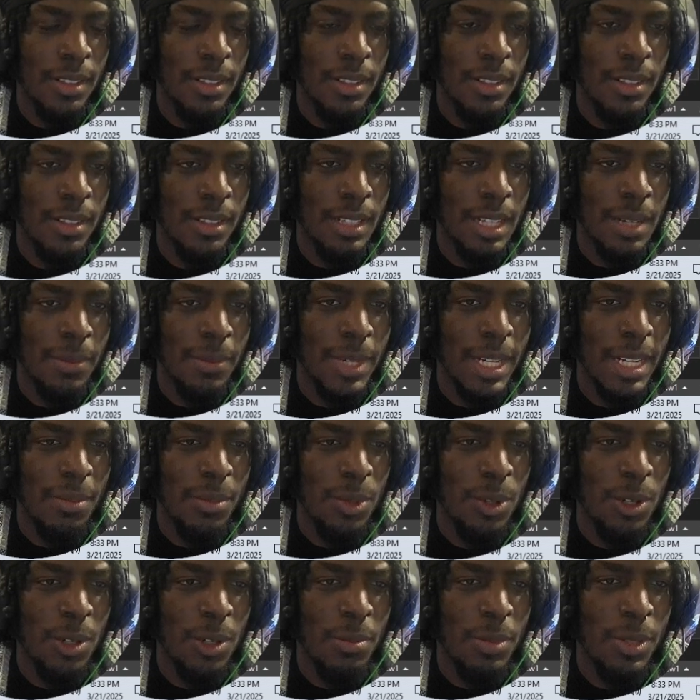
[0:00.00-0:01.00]
I'm gonna add
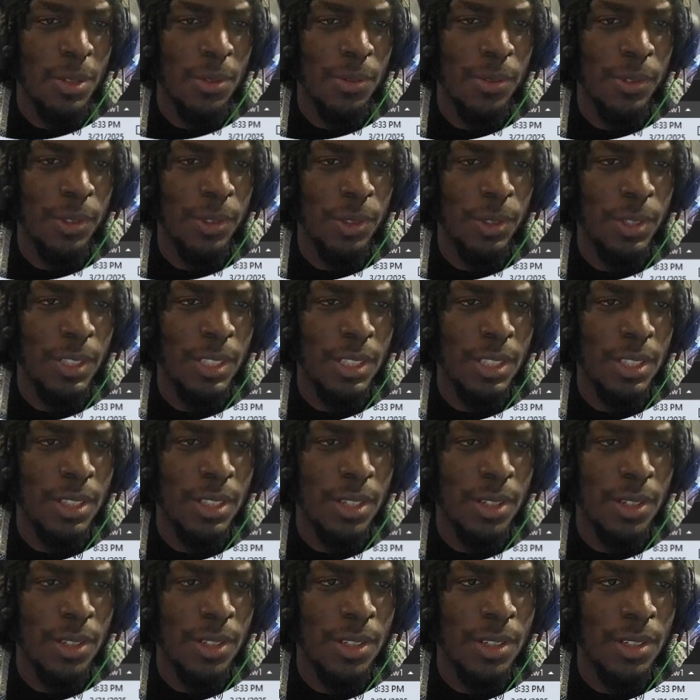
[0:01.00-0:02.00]
more, but if you can just
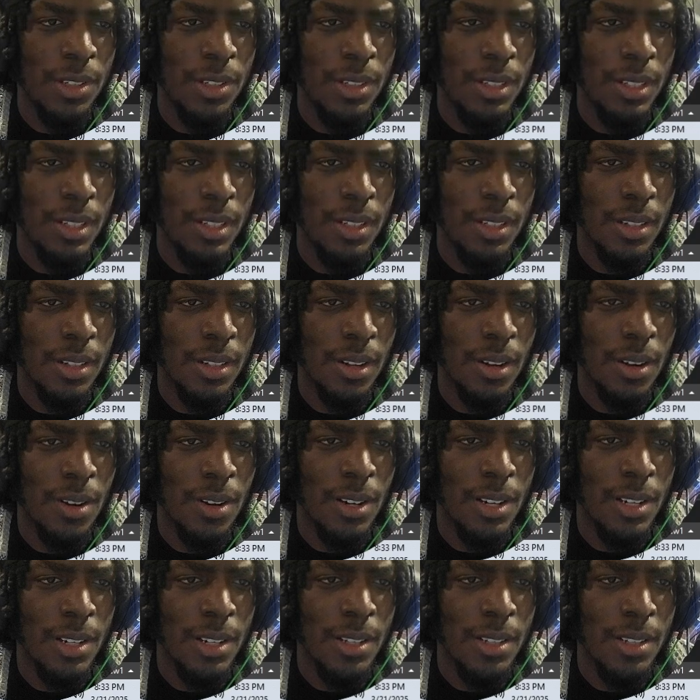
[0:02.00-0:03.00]
search the
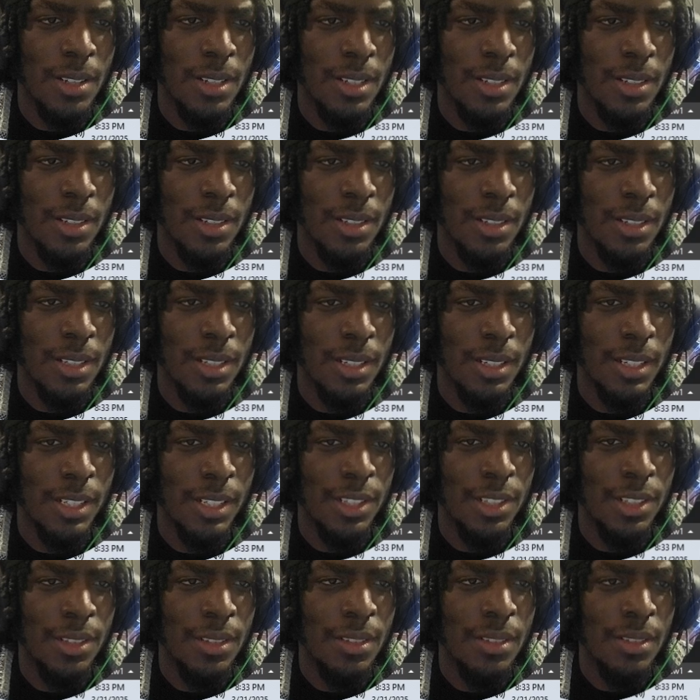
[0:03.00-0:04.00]
cards in your
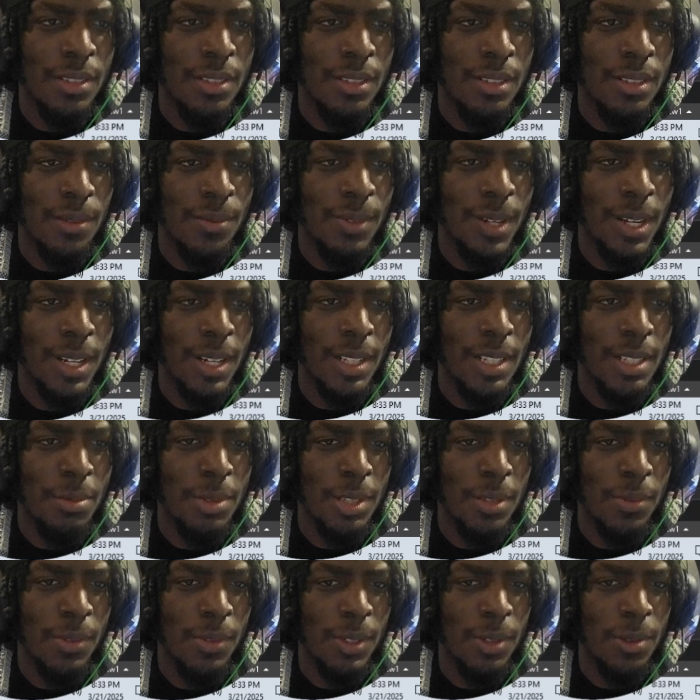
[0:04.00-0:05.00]
collection to find a
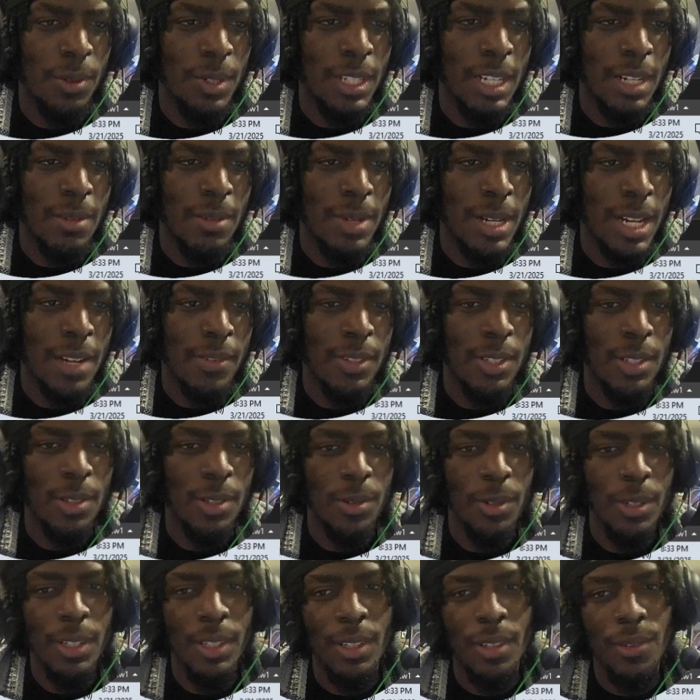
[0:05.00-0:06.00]
specific one. I'm gonna have it to where
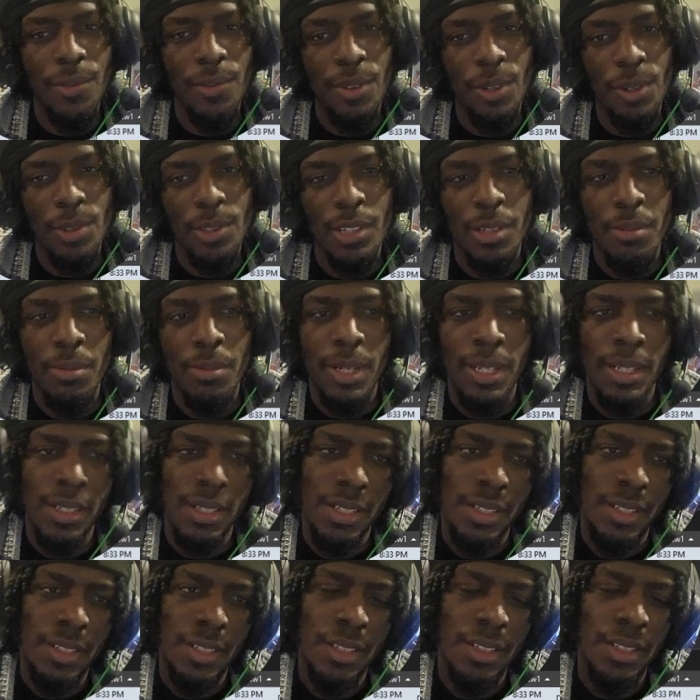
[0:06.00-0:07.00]
you can filter by like